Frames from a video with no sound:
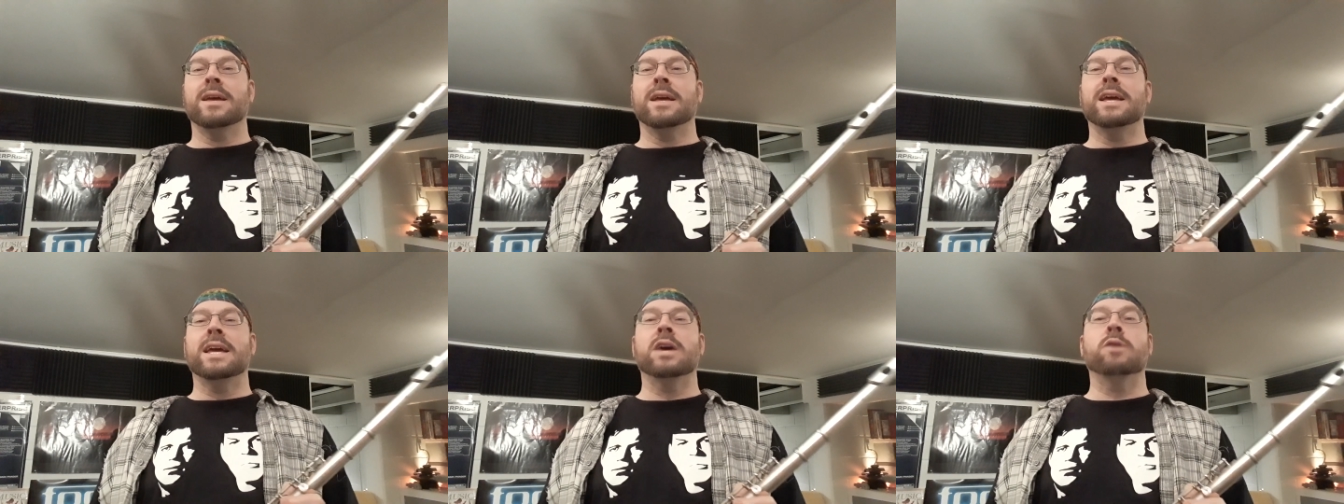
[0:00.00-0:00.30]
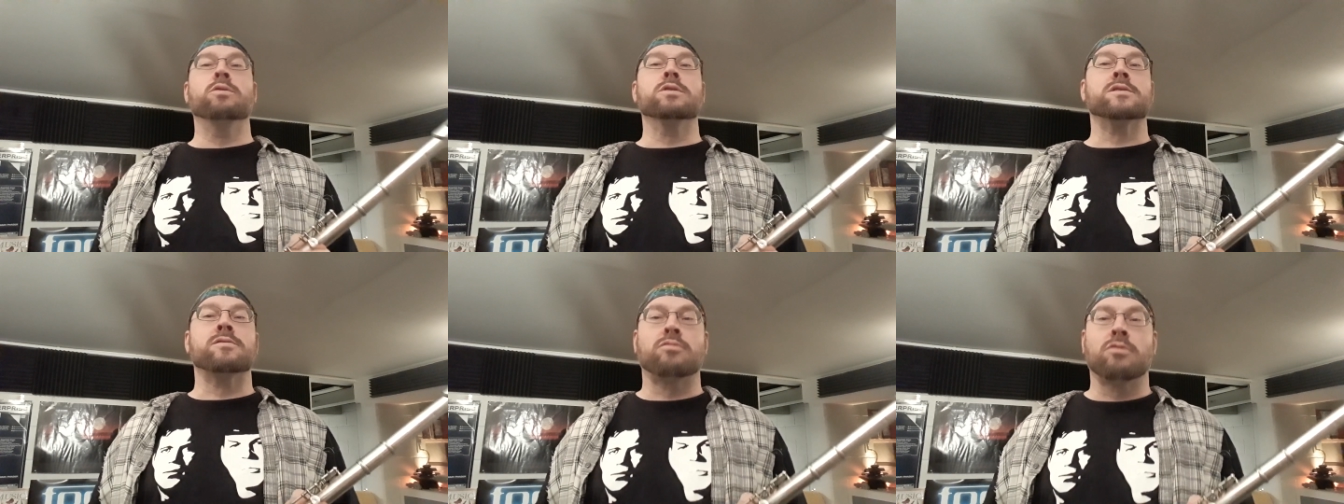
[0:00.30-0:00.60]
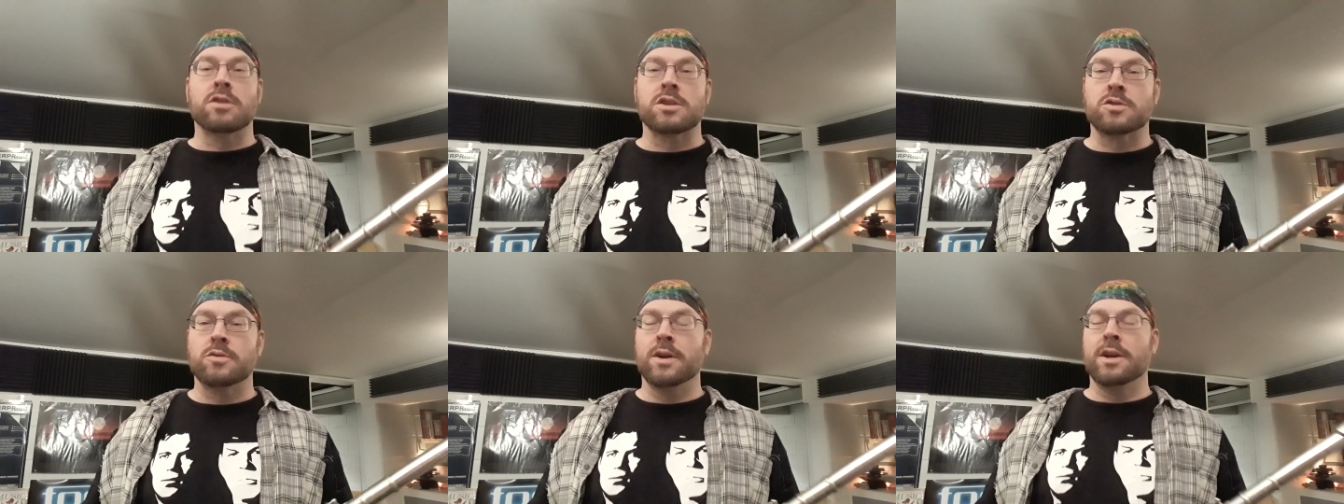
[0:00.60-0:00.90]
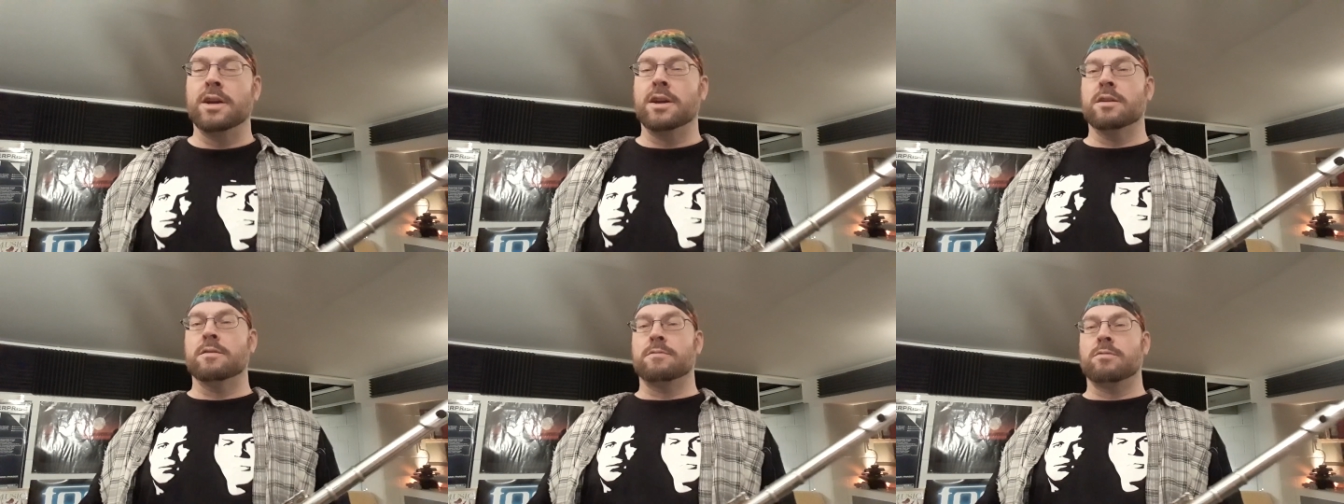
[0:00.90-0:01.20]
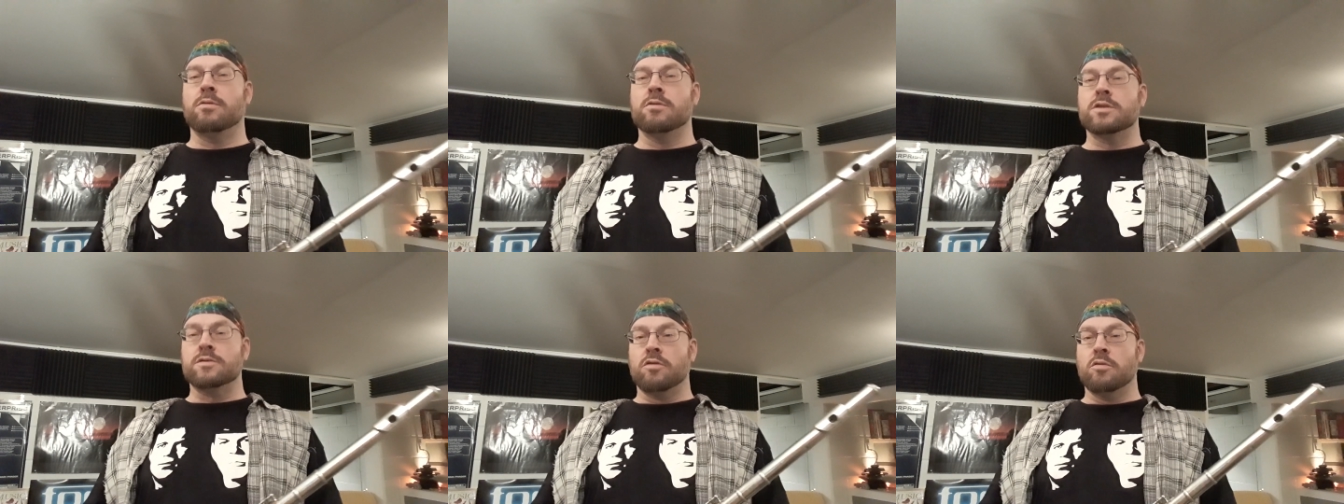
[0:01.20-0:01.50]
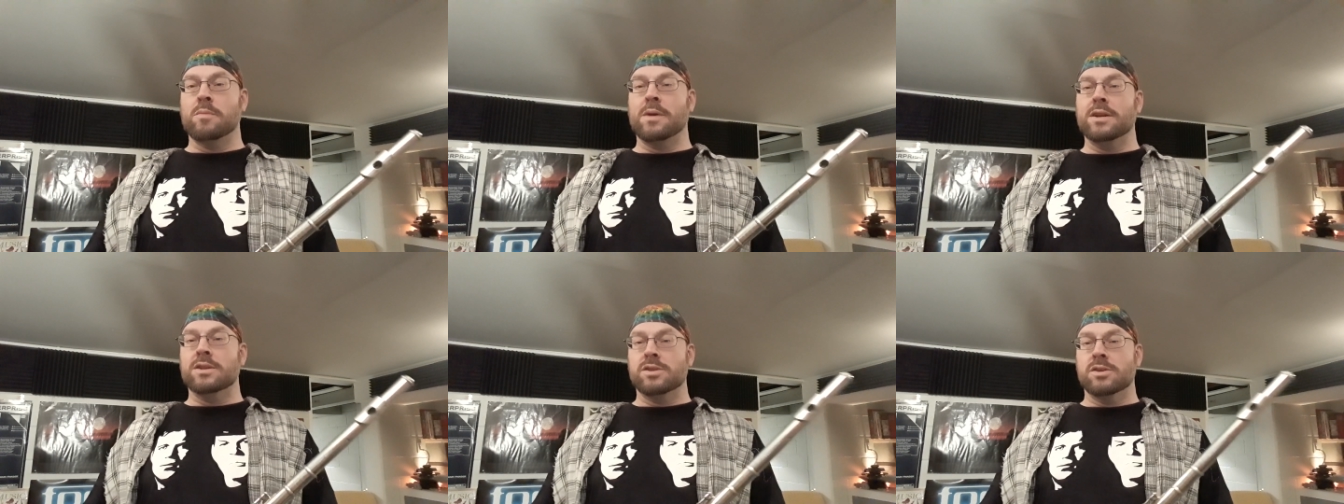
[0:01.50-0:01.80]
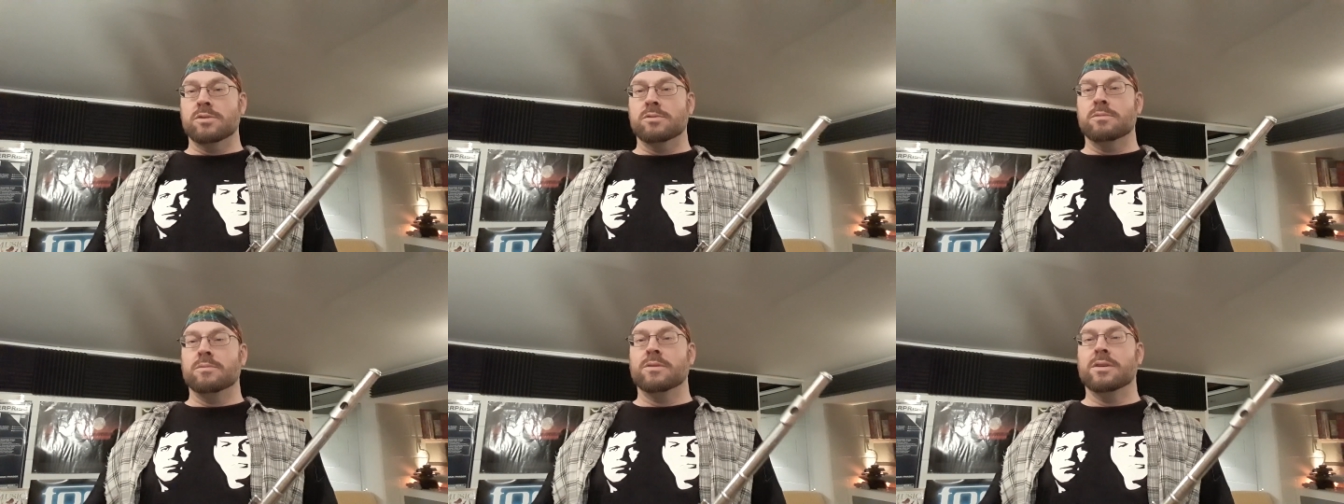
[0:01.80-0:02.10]
It was frustrating at first for me
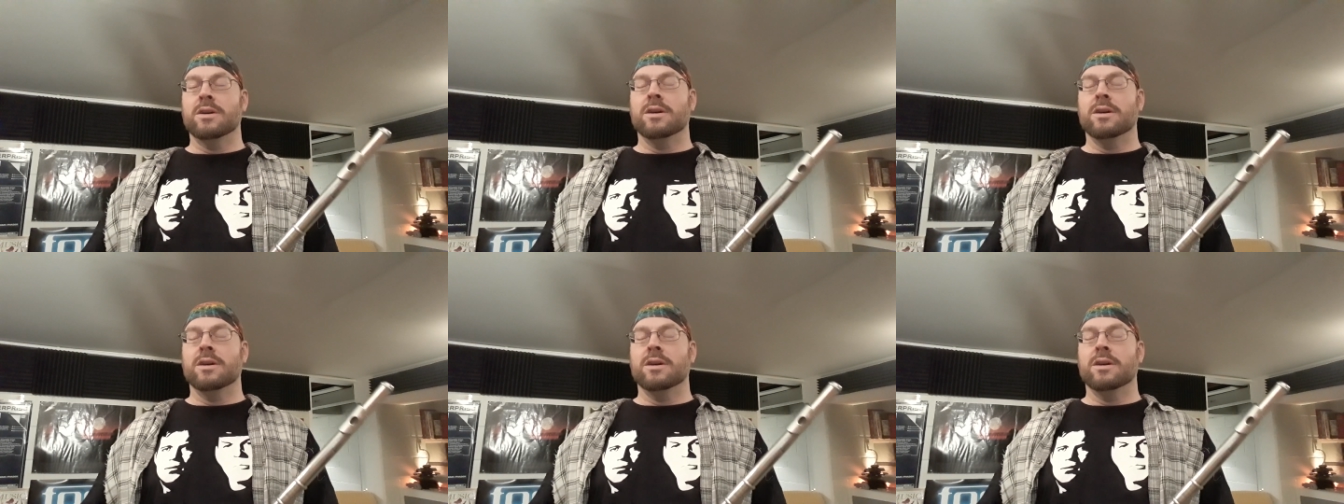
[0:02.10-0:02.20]
too.